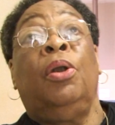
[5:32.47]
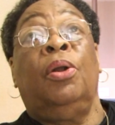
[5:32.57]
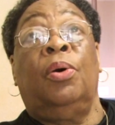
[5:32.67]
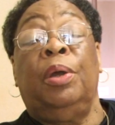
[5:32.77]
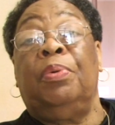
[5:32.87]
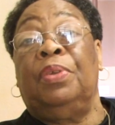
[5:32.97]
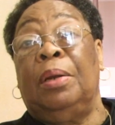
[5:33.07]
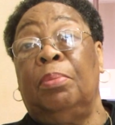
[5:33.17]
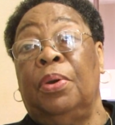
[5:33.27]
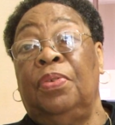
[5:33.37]
No, it was
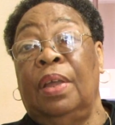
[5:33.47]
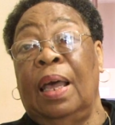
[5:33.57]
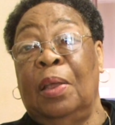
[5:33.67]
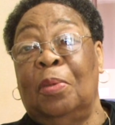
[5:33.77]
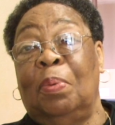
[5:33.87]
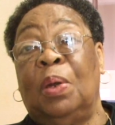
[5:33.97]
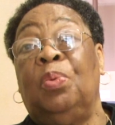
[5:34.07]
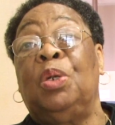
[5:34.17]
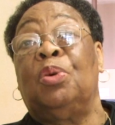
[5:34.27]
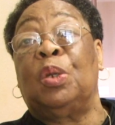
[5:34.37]
at Mercy Hospital,
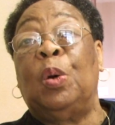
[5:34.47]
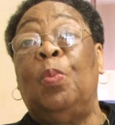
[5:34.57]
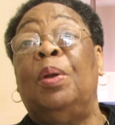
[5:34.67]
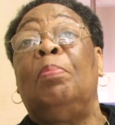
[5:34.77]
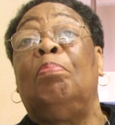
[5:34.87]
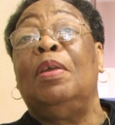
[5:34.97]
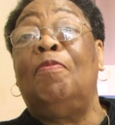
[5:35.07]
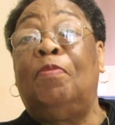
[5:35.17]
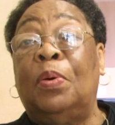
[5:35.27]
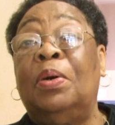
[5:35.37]
which was open
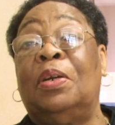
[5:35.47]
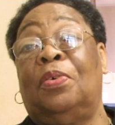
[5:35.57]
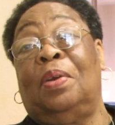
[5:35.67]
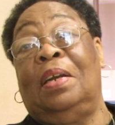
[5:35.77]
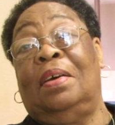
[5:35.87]
before Katrina.